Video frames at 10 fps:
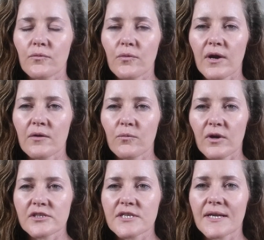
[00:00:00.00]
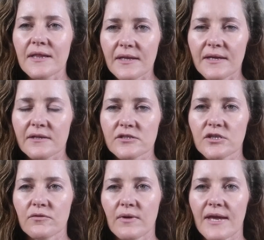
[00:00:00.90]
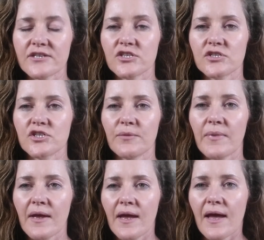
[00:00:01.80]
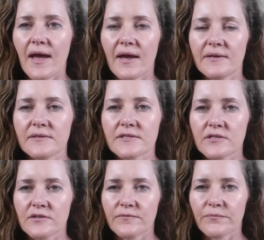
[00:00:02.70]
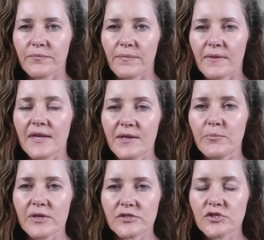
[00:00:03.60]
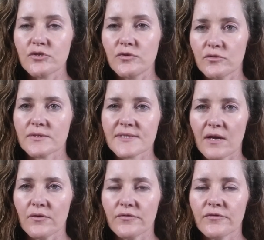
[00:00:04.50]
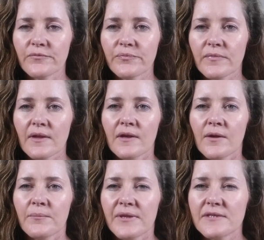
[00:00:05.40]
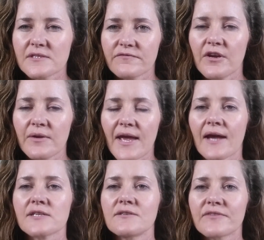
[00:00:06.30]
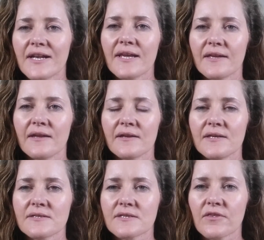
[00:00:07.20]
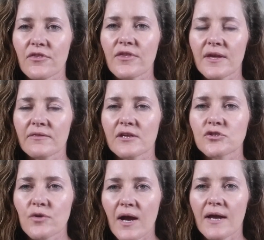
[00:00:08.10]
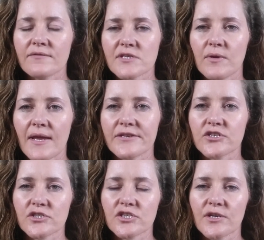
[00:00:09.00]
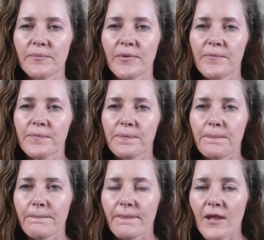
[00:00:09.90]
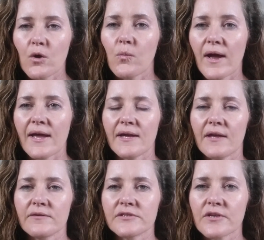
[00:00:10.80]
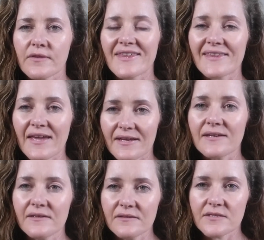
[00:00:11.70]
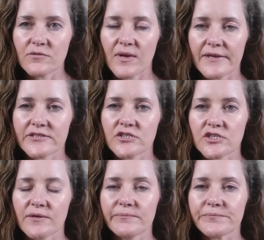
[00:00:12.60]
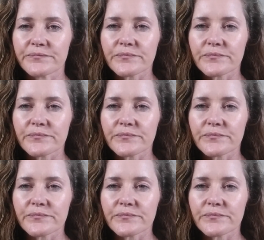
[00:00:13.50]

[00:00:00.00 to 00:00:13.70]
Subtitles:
one want to cling to the relationship and keep it to yourself. But this very act of clinging is the thing that drives the relationship away and the thing that kills the relationship.